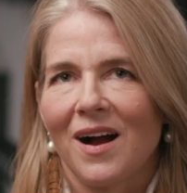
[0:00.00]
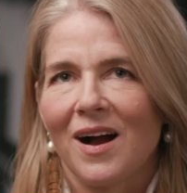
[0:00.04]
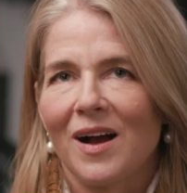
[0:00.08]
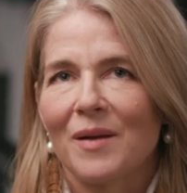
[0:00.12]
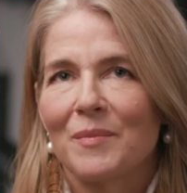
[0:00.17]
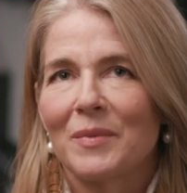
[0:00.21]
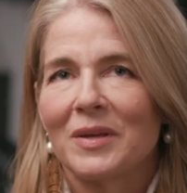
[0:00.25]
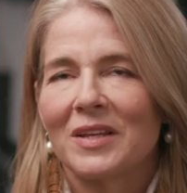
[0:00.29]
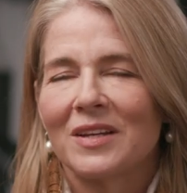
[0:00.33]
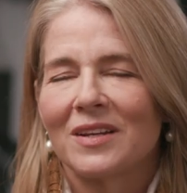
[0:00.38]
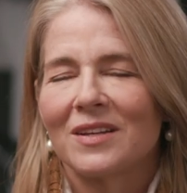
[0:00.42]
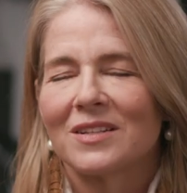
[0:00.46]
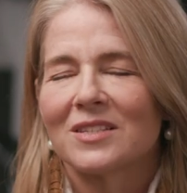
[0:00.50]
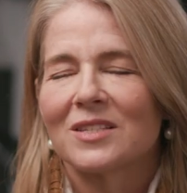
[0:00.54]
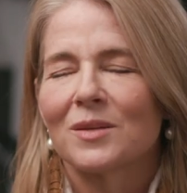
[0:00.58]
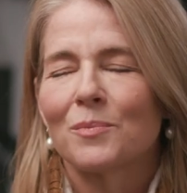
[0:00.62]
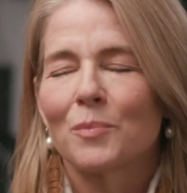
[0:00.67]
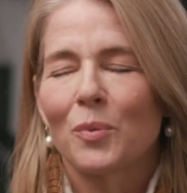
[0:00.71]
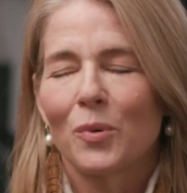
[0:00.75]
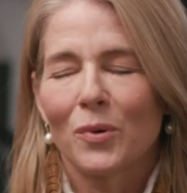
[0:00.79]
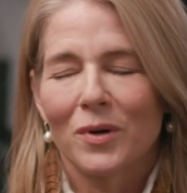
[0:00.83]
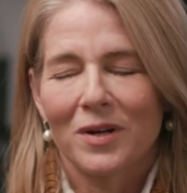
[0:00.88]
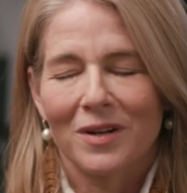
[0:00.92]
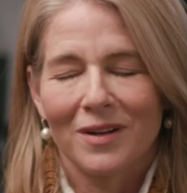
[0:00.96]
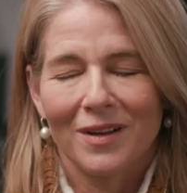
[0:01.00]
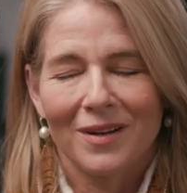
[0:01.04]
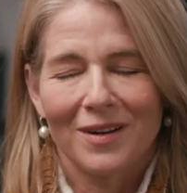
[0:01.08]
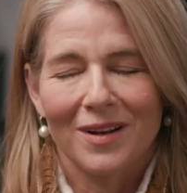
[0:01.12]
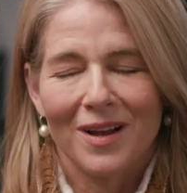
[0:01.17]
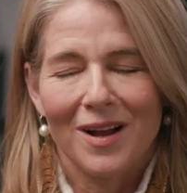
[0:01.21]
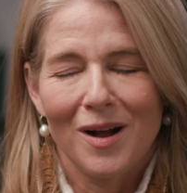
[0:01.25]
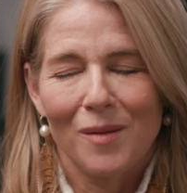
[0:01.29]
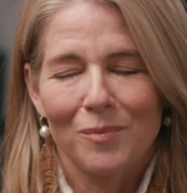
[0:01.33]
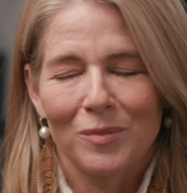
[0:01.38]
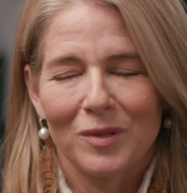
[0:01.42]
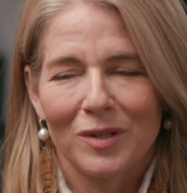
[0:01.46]
I mean, it's important on a
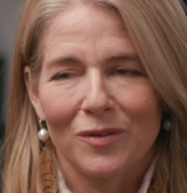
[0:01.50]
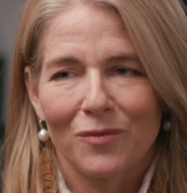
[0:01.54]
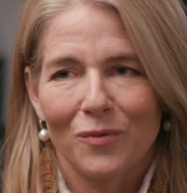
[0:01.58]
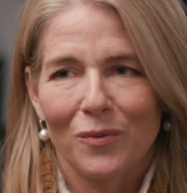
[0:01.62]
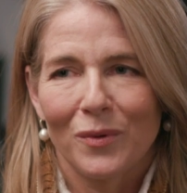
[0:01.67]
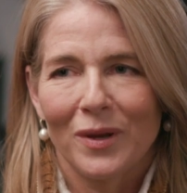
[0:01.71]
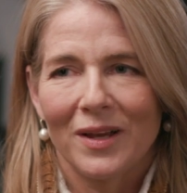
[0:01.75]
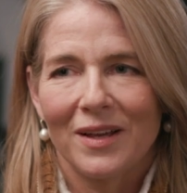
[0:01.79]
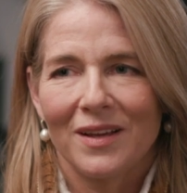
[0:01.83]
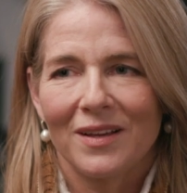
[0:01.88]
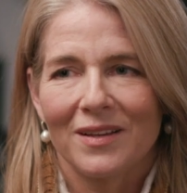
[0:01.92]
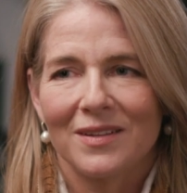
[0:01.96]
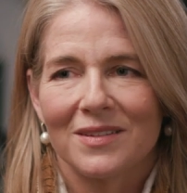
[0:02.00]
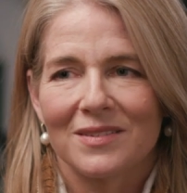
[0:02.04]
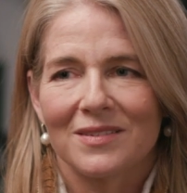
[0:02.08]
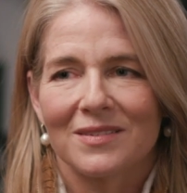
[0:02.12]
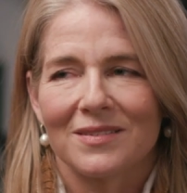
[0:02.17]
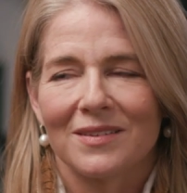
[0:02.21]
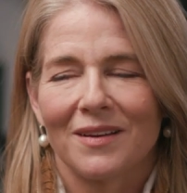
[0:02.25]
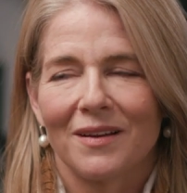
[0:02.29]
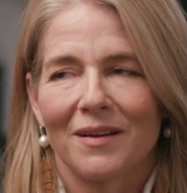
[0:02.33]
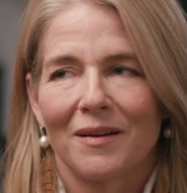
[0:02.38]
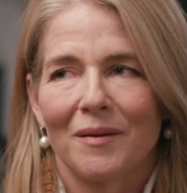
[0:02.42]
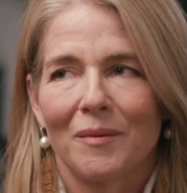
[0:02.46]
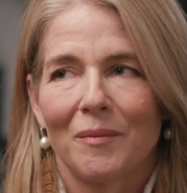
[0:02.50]
couple of ways.